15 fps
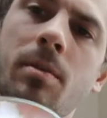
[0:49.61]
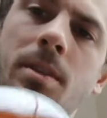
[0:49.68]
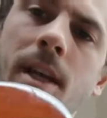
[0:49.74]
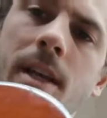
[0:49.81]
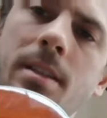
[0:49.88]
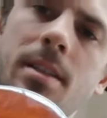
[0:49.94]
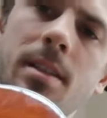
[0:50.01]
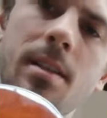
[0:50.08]

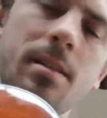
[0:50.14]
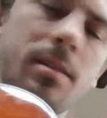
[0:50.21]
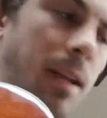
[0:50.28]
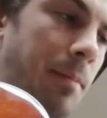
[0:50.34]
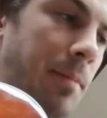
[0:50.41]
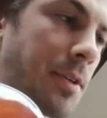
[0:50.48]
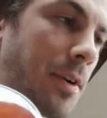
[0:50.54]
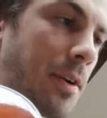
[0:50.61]
changes in
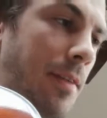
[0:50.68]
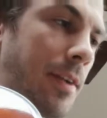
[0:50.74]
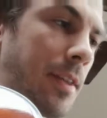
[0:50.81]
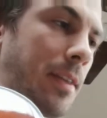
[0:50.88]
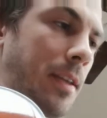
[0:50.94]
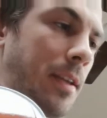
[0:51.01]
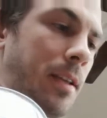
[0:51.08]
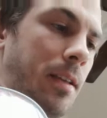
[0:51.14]
temperature and
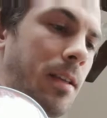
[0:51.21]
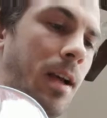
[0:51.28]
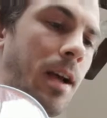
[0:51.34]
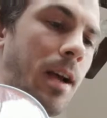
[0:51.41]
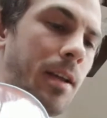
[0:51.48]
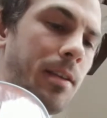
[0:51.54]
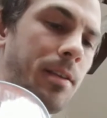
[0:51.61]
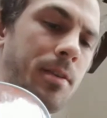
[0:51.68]
everything,
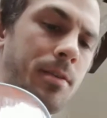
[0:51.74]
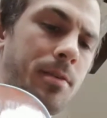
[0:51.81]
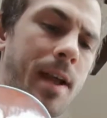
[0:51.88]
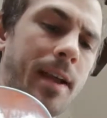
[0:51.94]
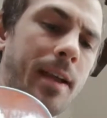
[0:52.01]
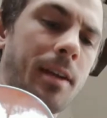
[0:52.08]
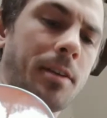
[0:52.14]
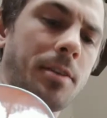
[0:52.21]
your
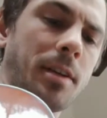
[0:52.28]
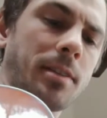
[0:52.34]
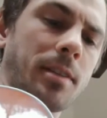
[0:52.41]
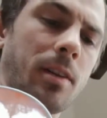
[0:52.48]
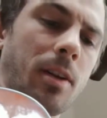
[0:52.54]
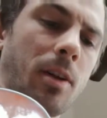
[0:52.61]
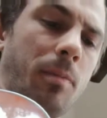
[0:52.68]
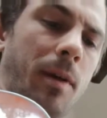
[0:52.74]
neck can adjust
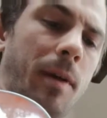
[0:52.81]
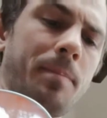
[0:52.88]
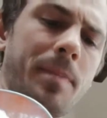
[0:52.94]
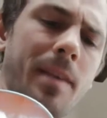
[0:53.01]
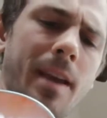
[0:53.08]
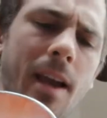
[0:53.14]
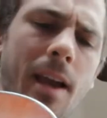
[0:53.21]
a little bit.